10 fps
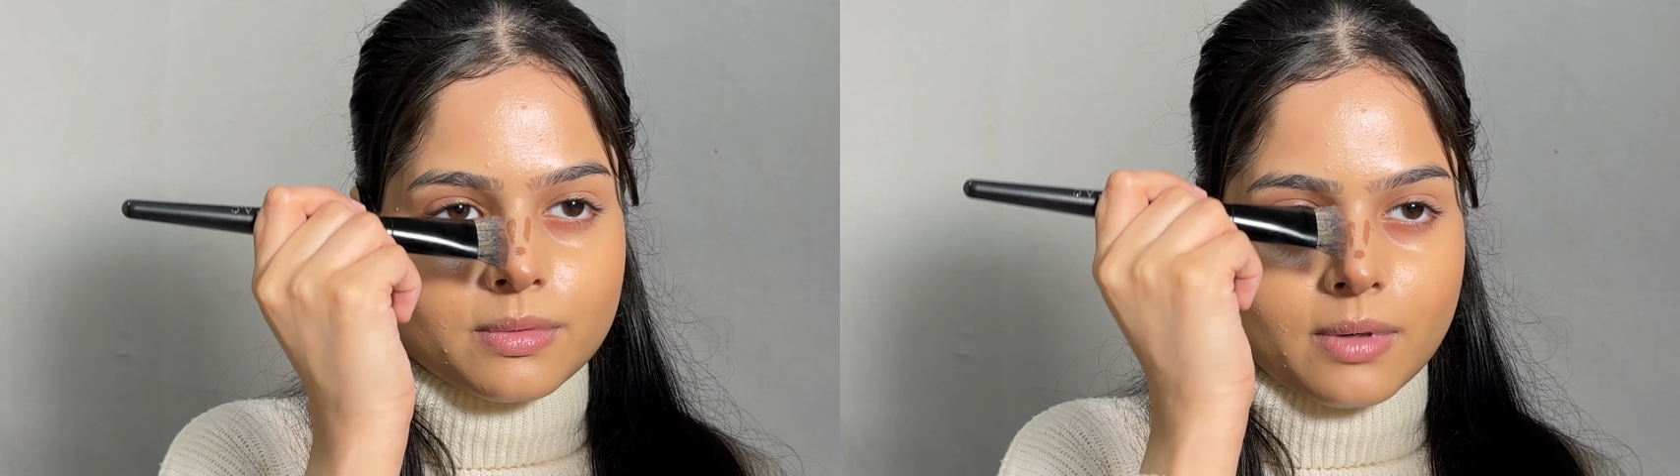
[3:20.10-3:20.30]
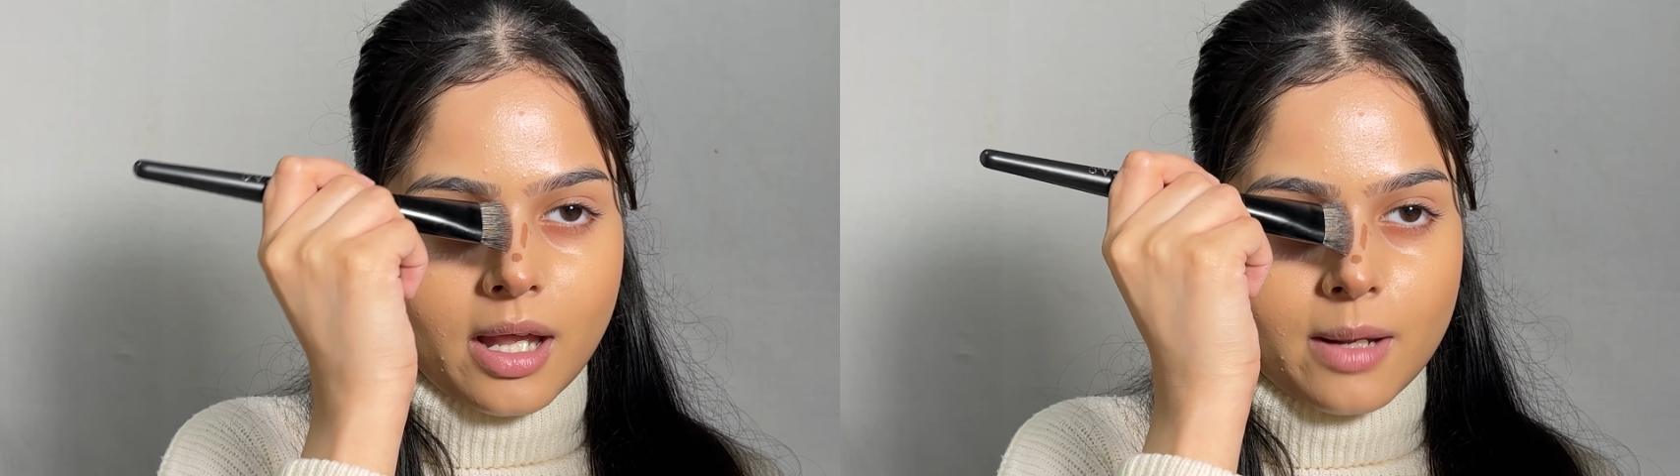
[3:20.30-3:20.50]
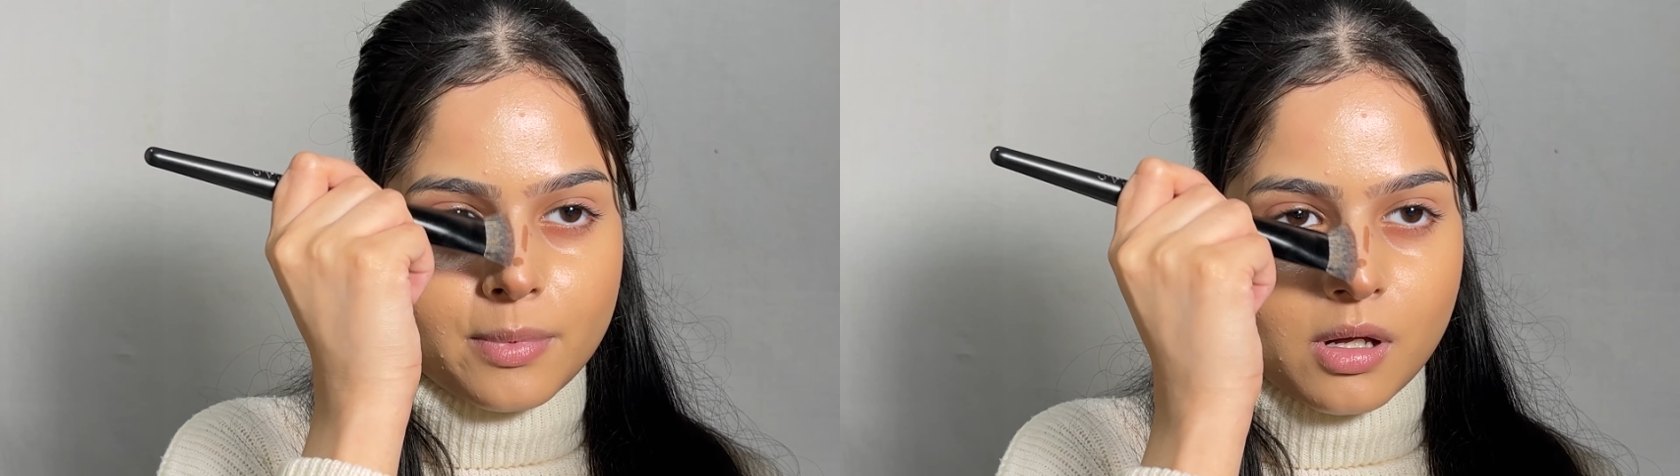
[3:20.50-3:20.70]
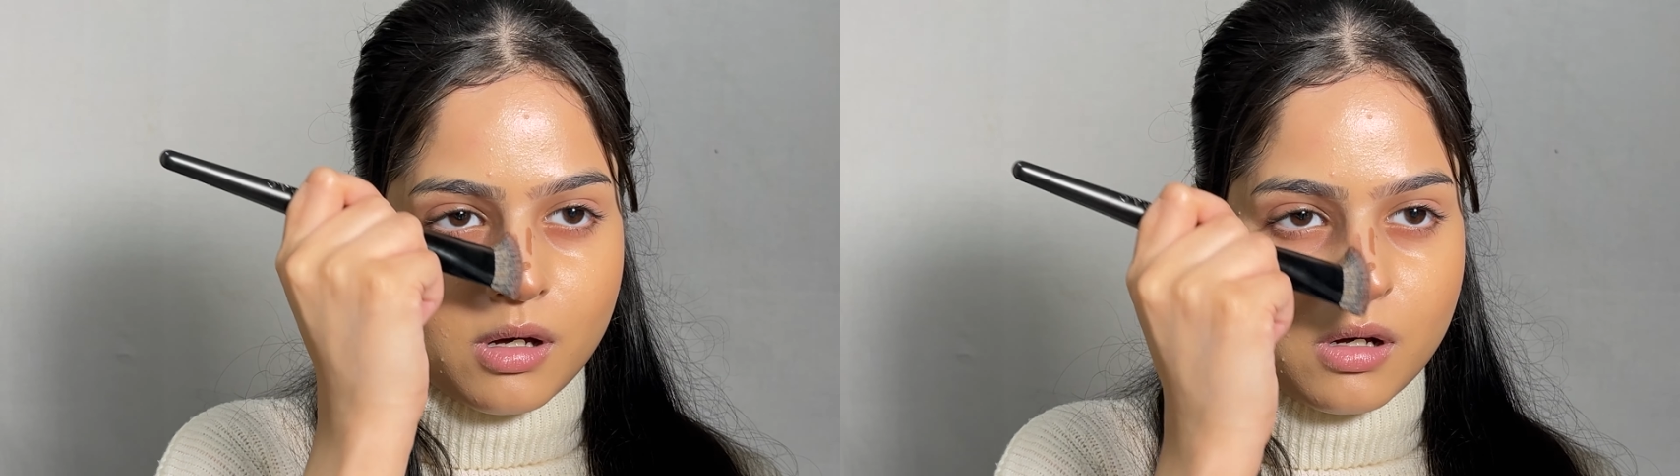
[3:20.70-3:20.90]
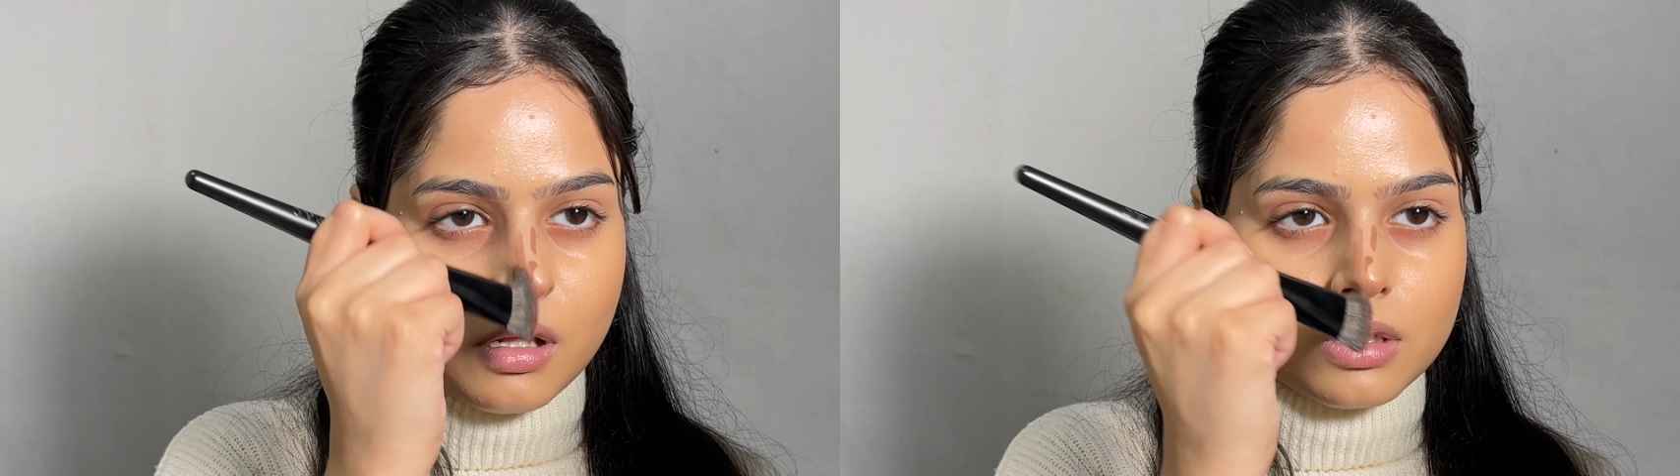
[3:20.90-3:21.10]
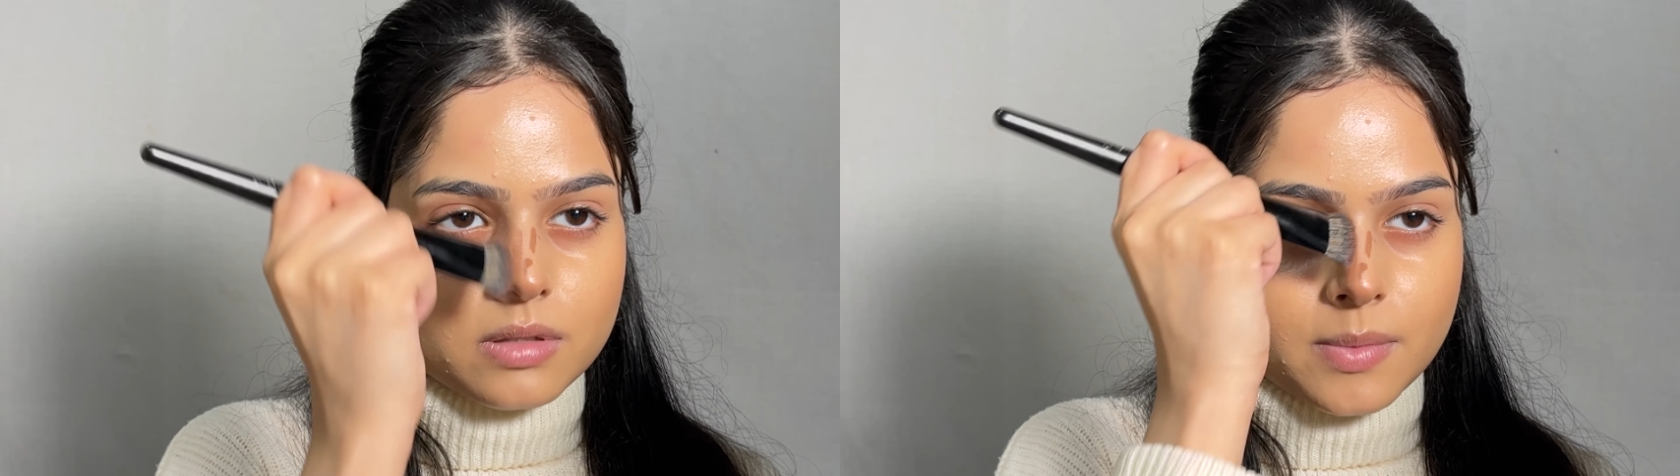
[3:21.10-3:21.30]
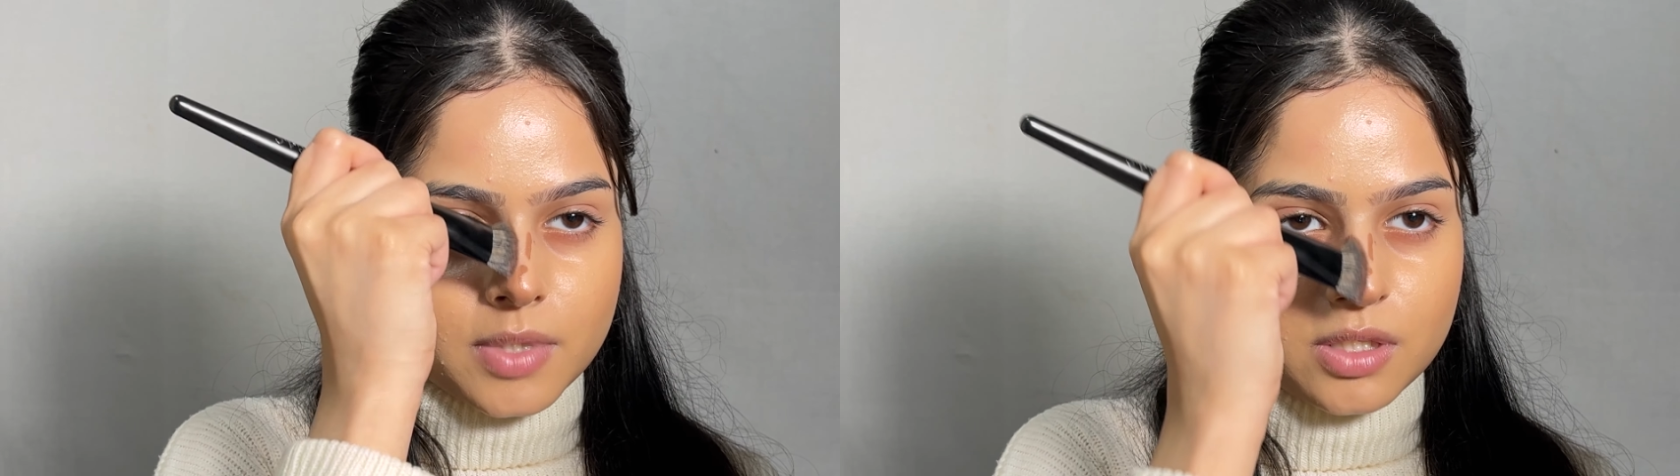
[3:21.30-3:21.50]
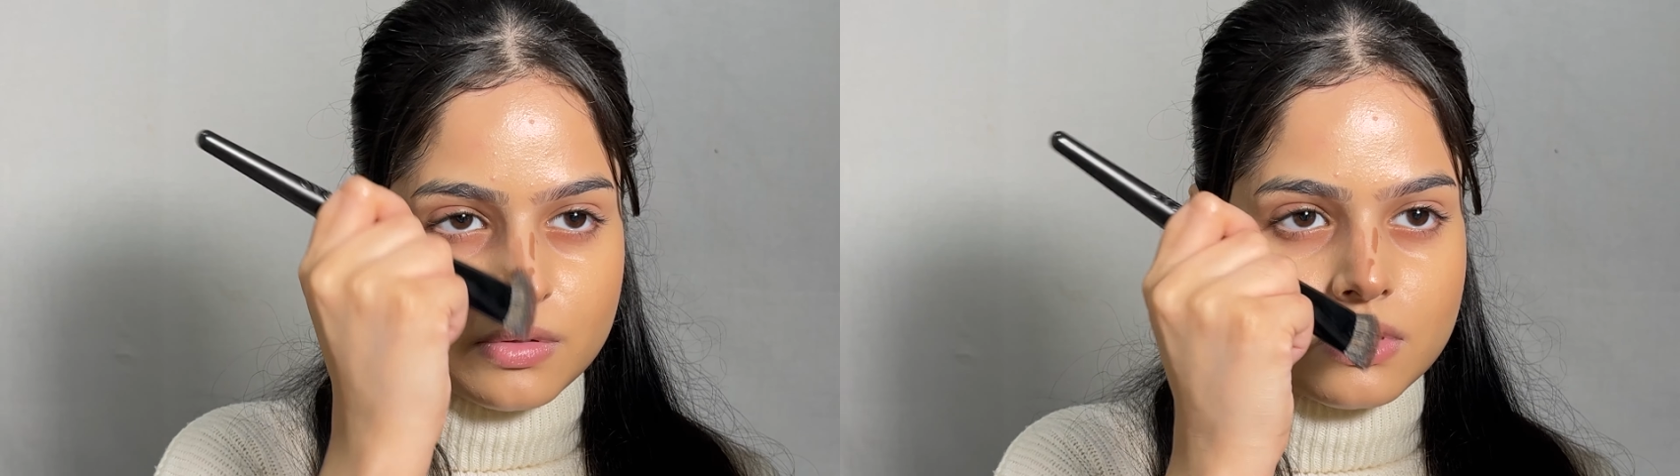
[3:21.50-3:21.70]
wrap all around
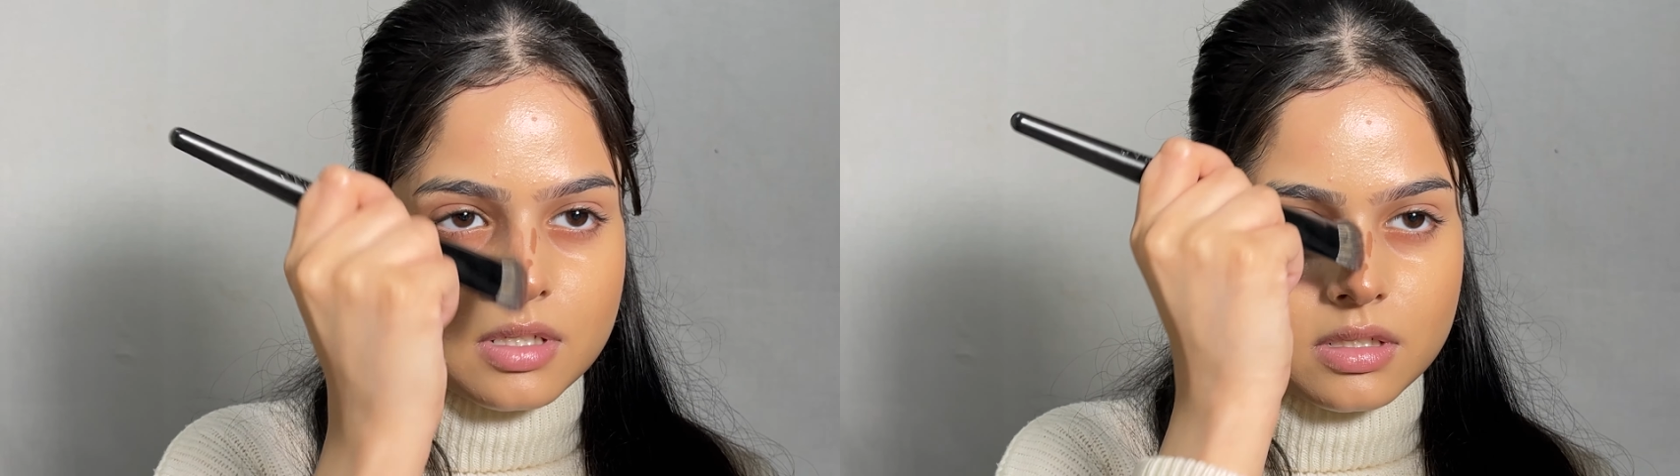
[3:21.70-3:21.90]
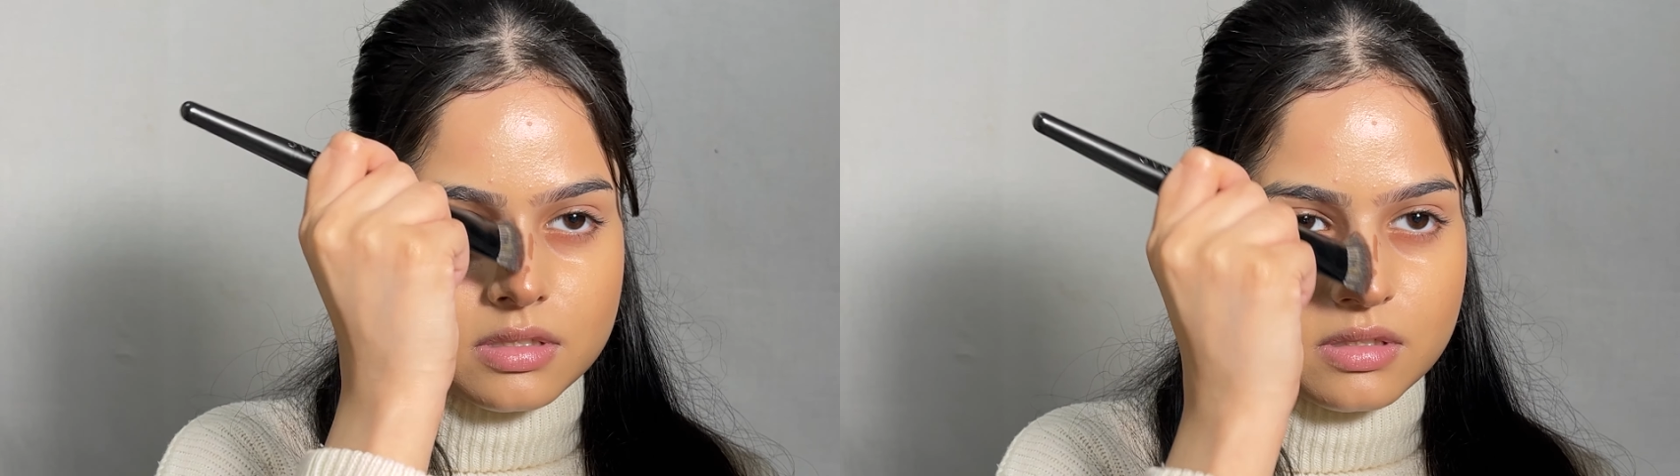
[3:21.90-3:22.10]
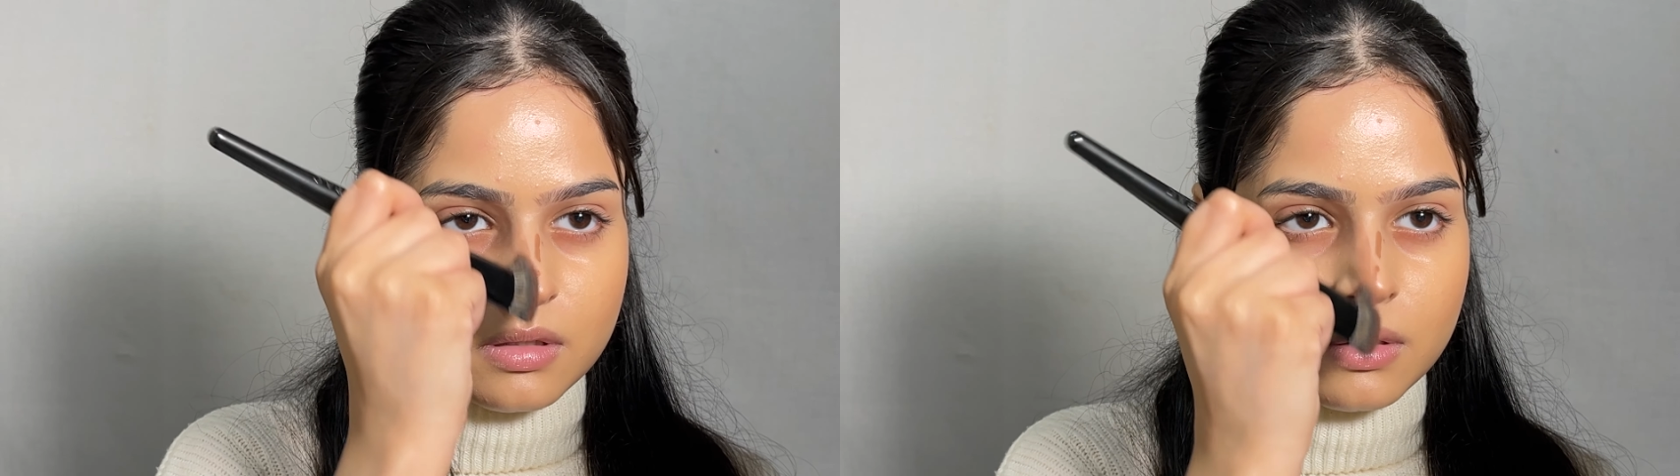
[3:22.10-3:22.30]
my nose like so.